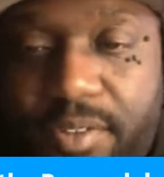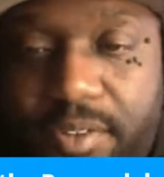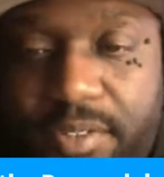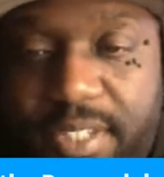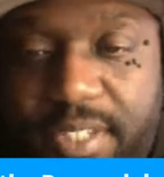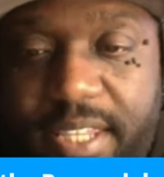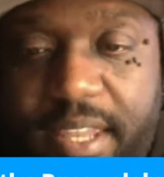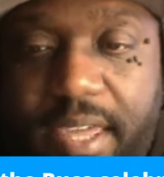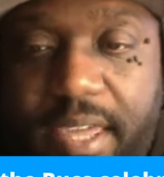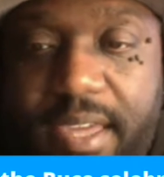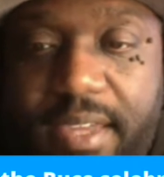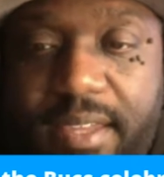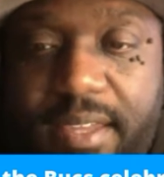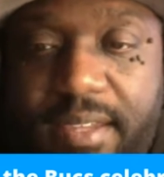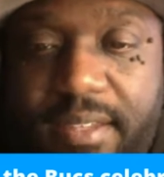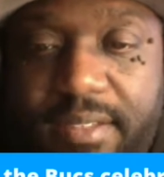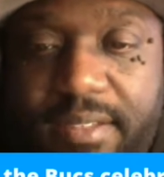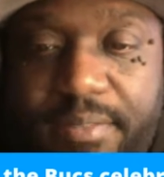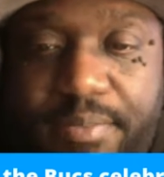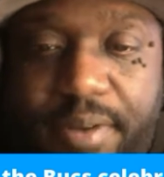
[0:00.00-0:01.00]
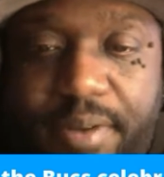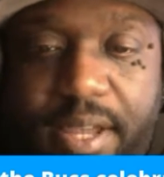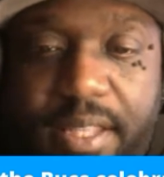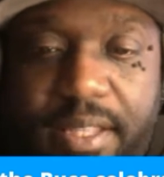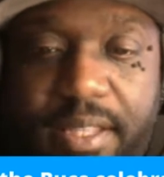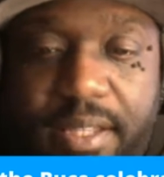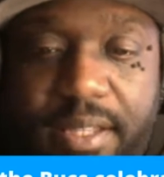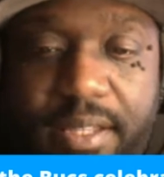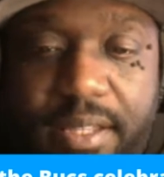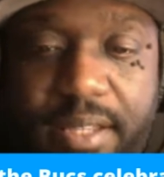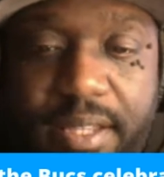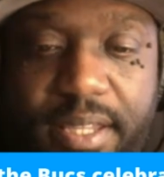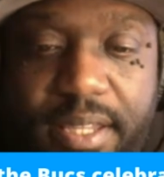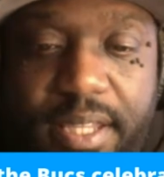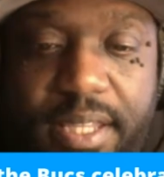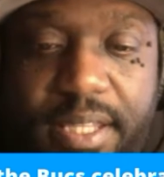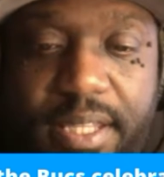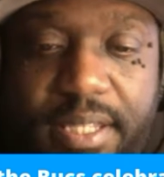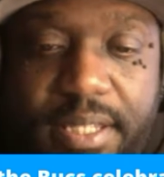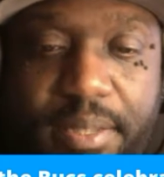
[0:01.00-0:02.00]
today, probably
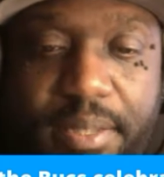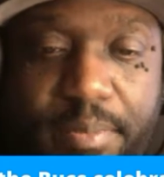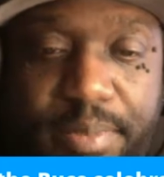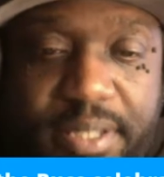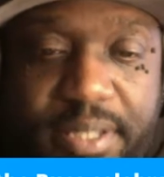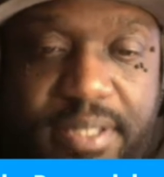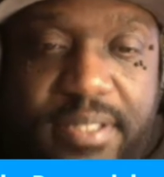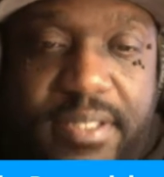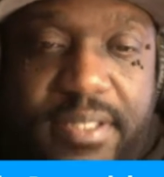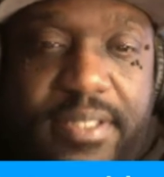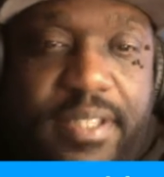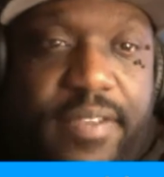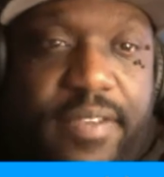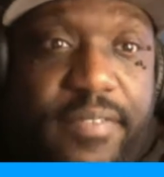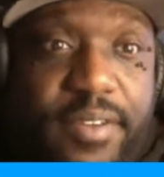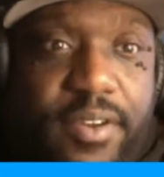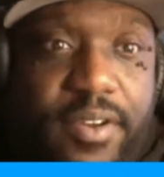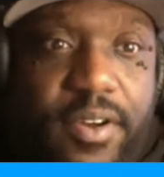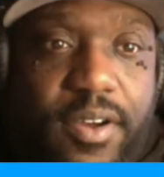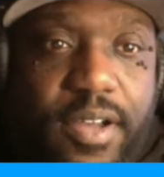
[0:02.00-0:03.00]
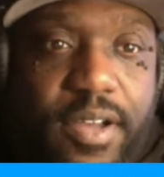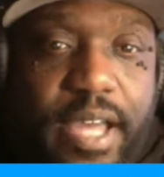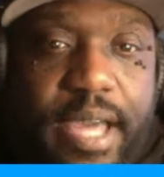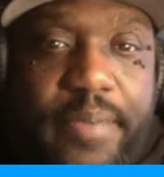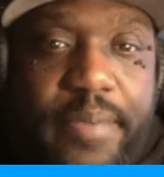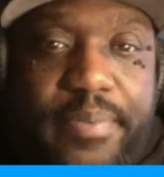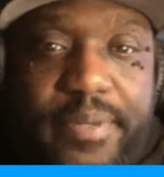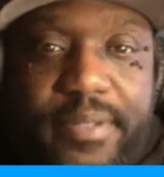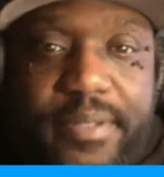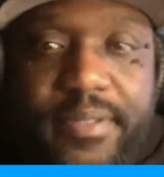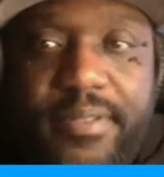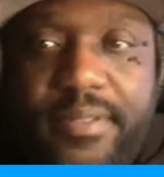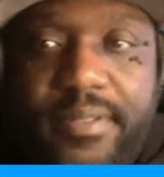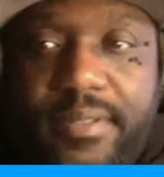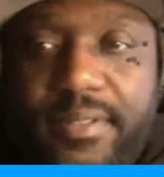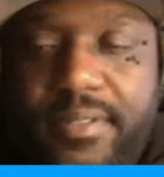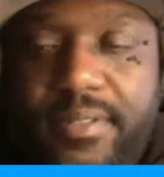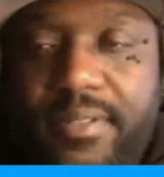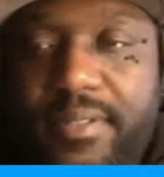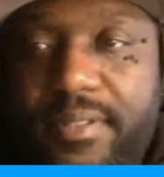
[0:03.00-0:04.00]
the business of it all happened.
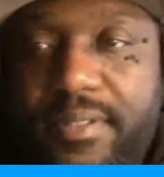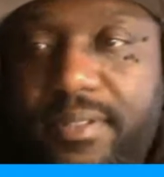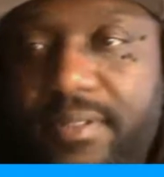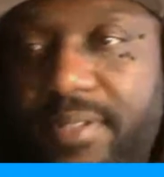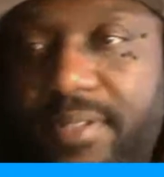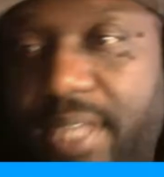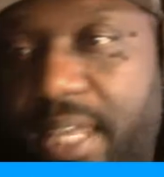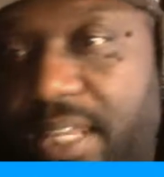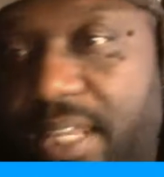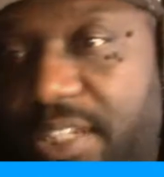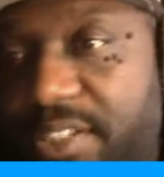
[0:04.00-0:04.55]
And he